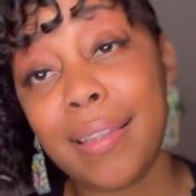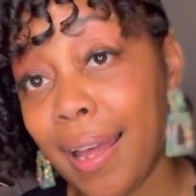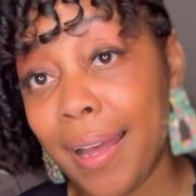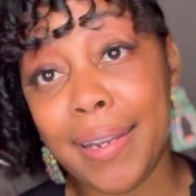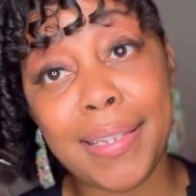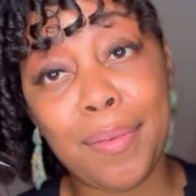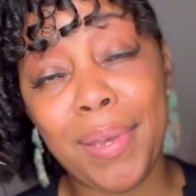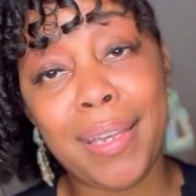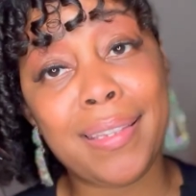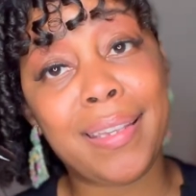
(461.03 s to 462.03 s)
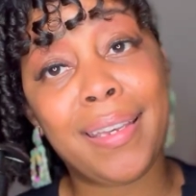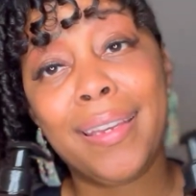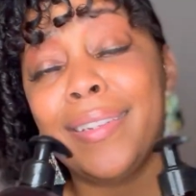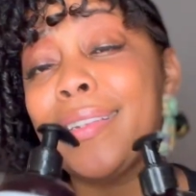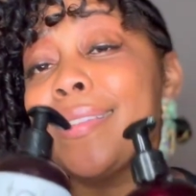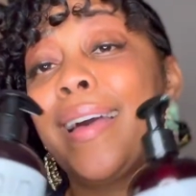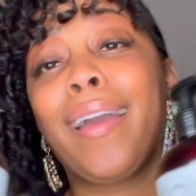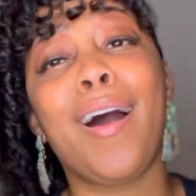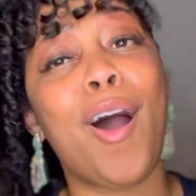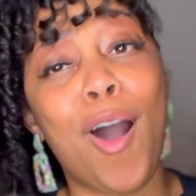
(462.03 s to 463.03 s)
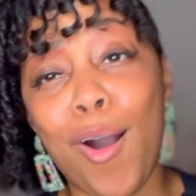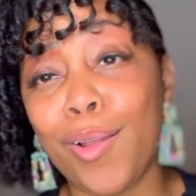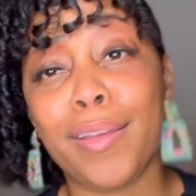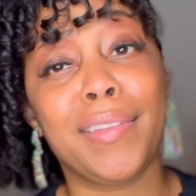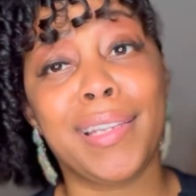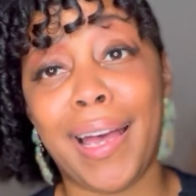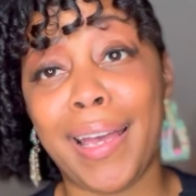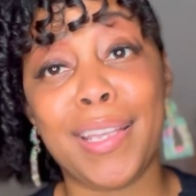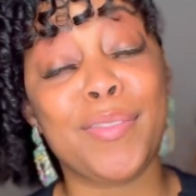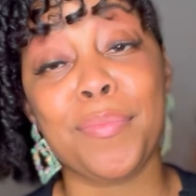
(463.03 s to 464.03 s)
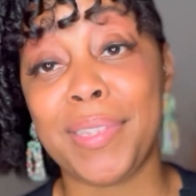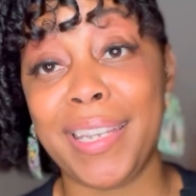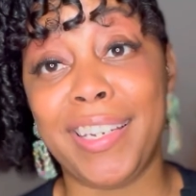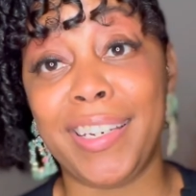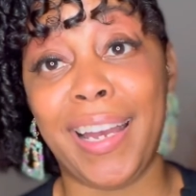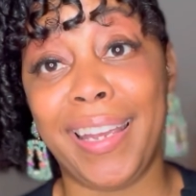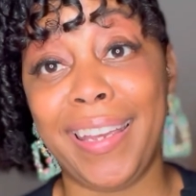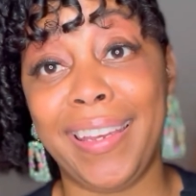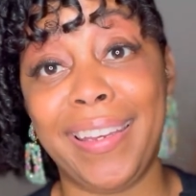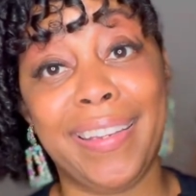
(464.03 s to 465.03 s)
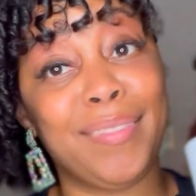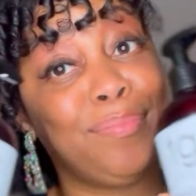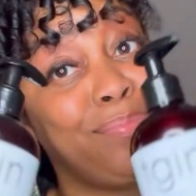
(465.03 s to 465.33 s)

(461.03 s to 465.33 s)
line is amazing, just like all of the lines from TGIN.